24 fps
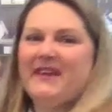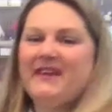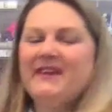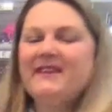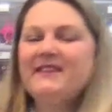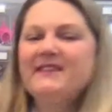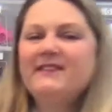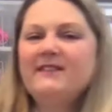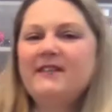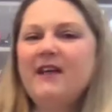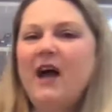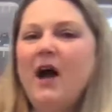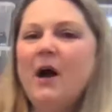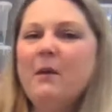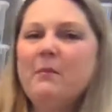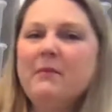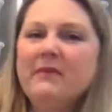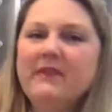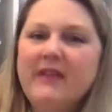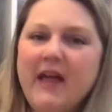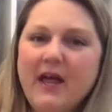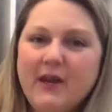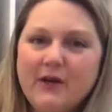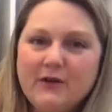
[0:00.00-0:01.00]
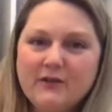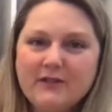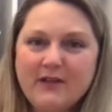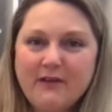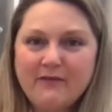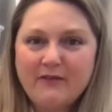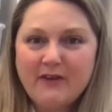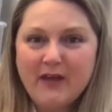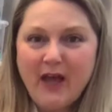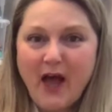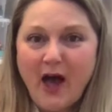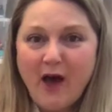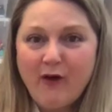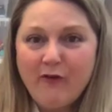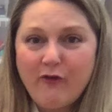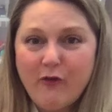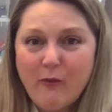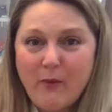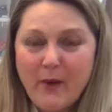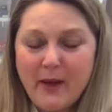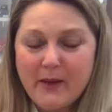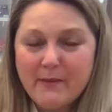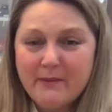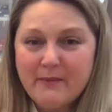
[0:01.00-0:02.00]
Some letters of the
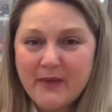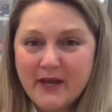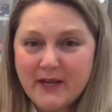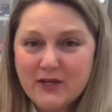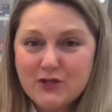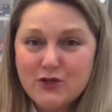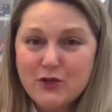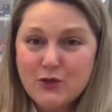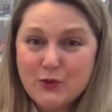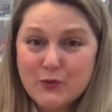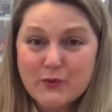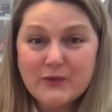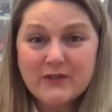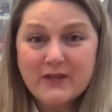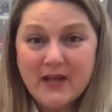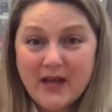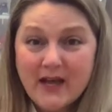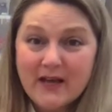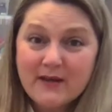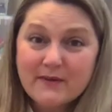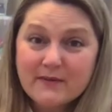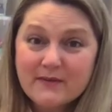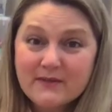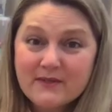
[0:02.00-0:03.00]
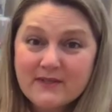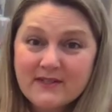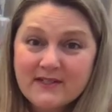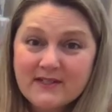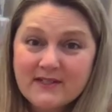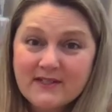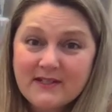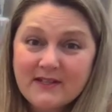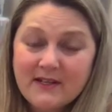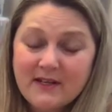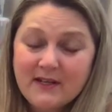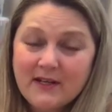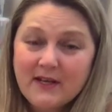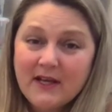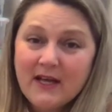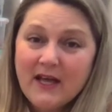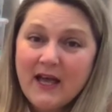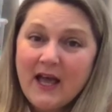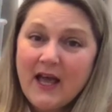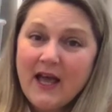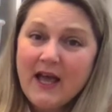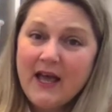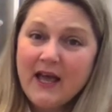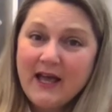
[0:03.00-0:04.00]
alphabet make 2 sounds.
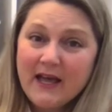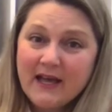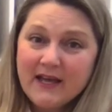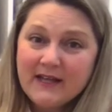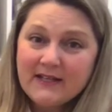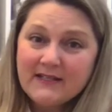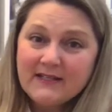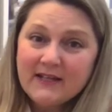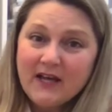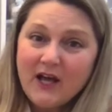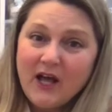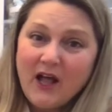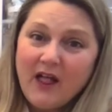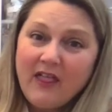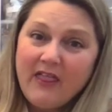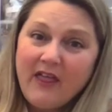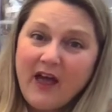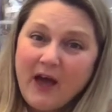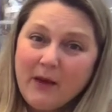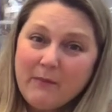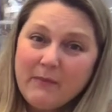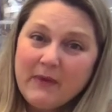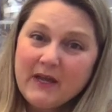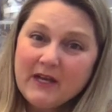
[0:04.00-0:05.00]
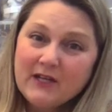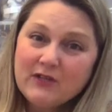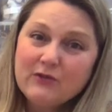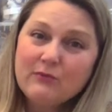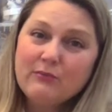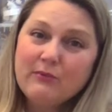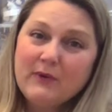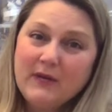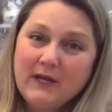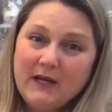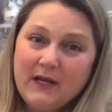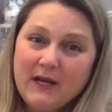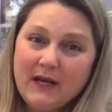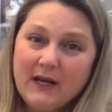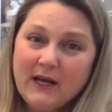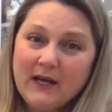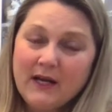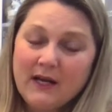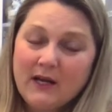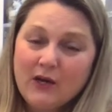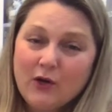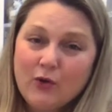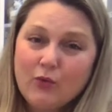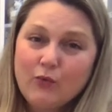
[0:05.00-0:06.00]
And that makes
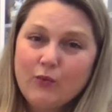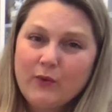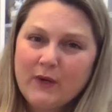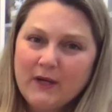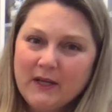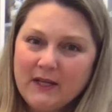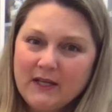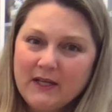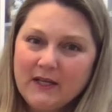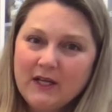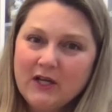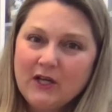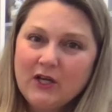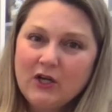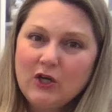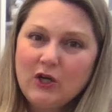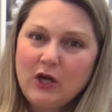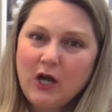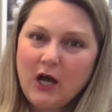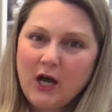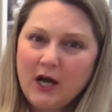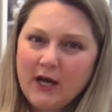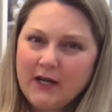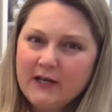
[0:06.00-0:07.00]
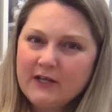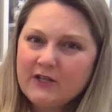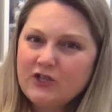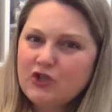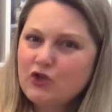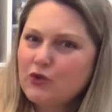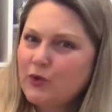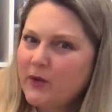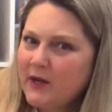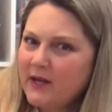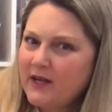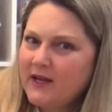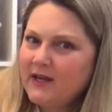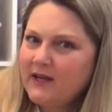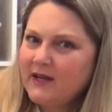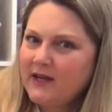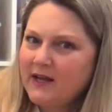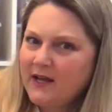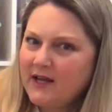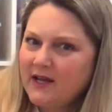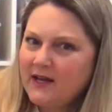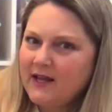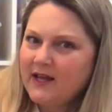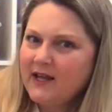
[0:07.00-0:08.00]
reading really kind of
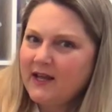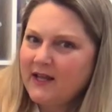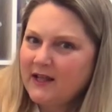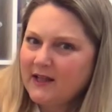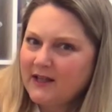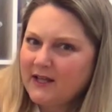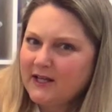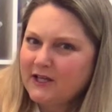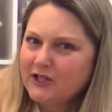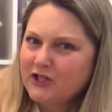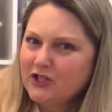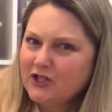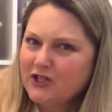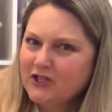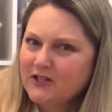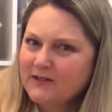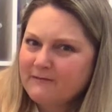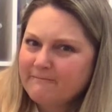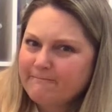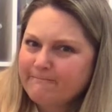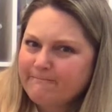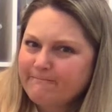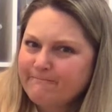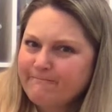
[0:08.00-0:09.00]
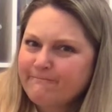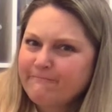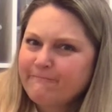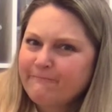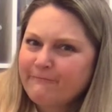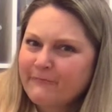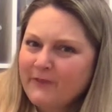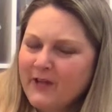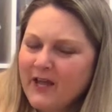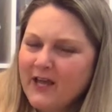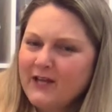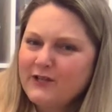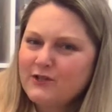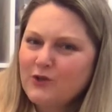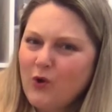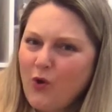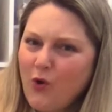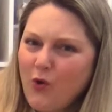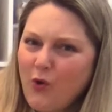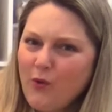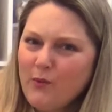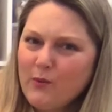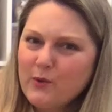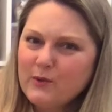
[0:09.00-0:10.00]
tricky in English. It's
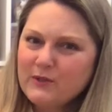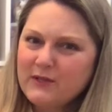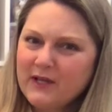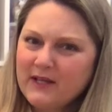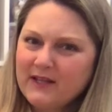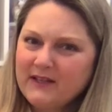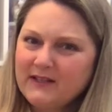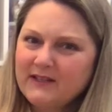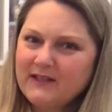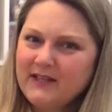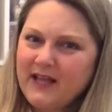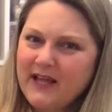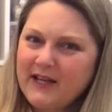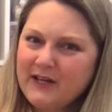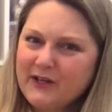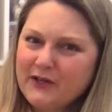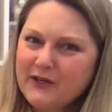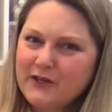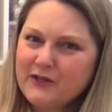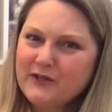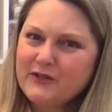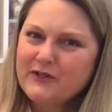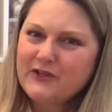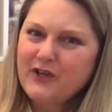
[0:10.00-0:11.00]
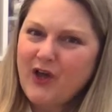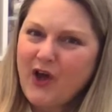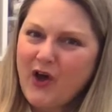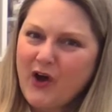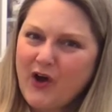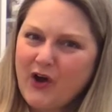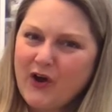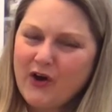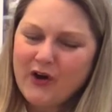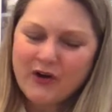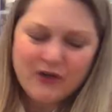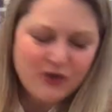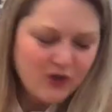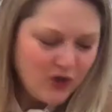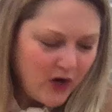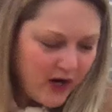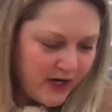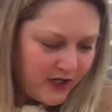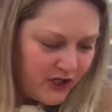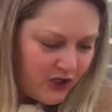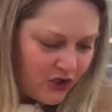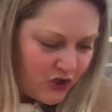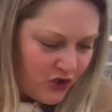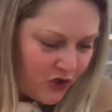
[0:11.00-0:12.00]
almost like the letters are trying
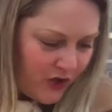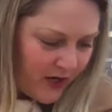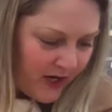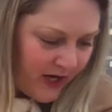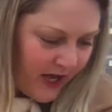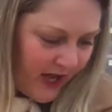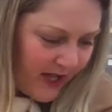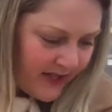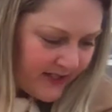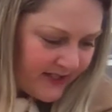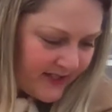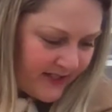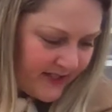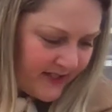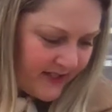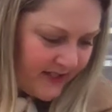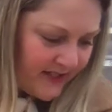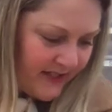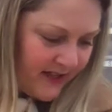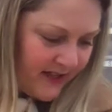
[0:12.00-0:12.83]
to trick us.